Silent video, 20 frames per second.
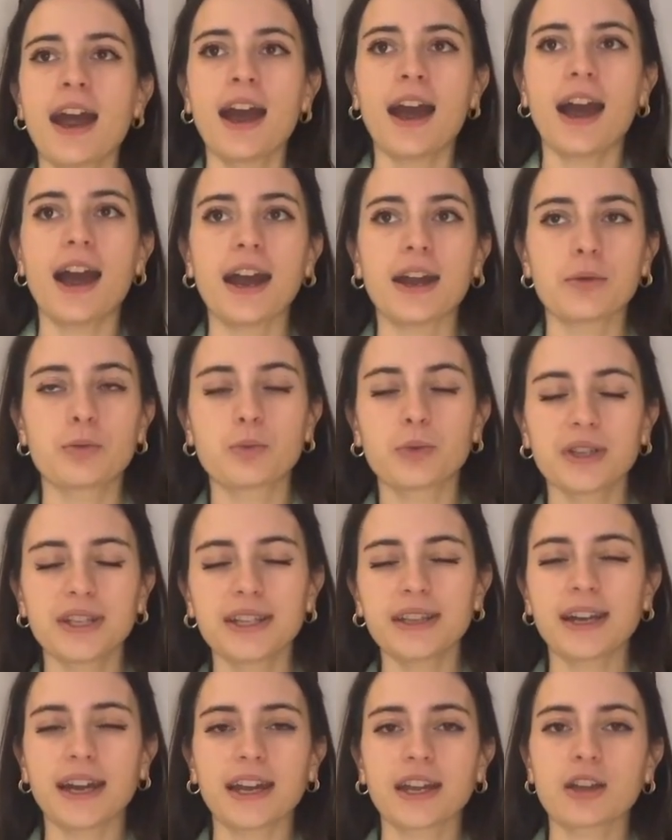I really
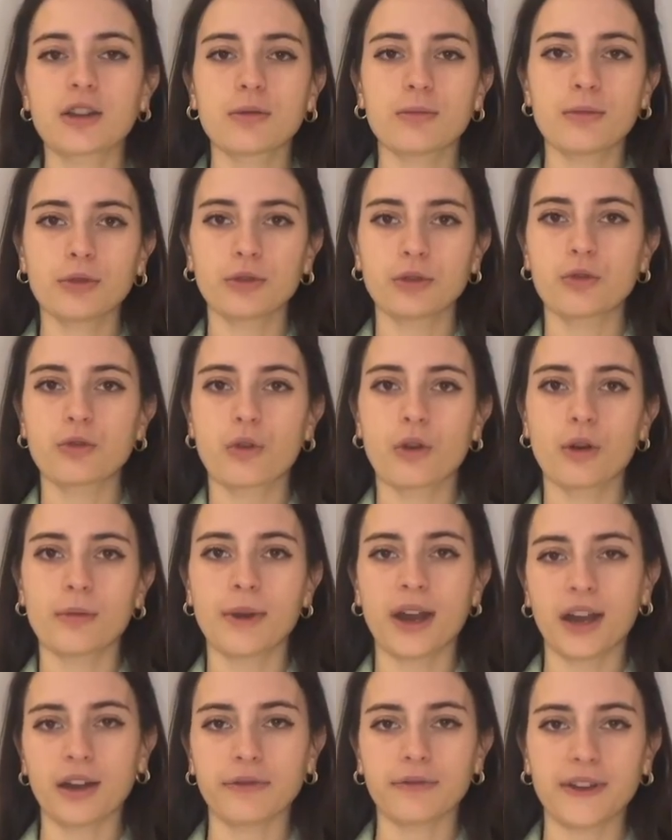like monochrome
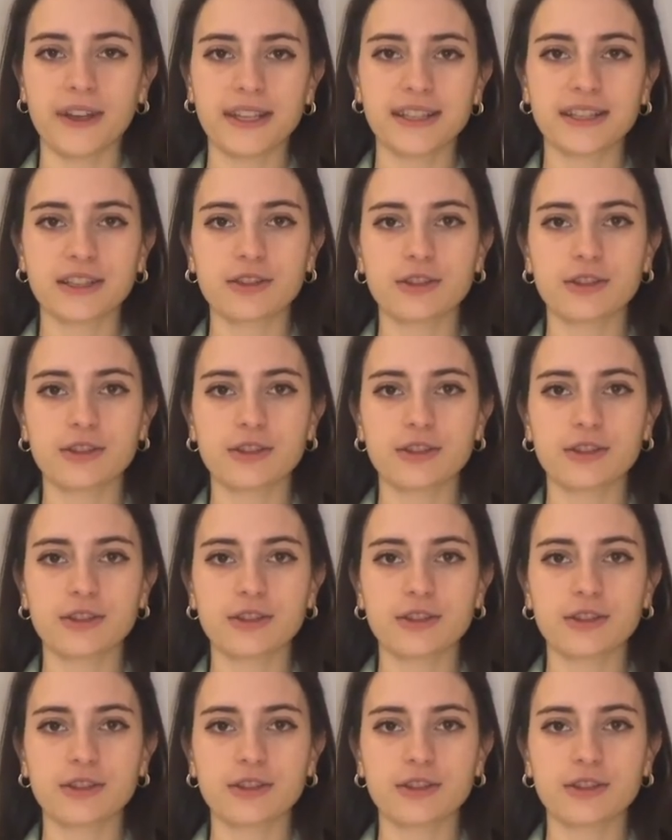outfits,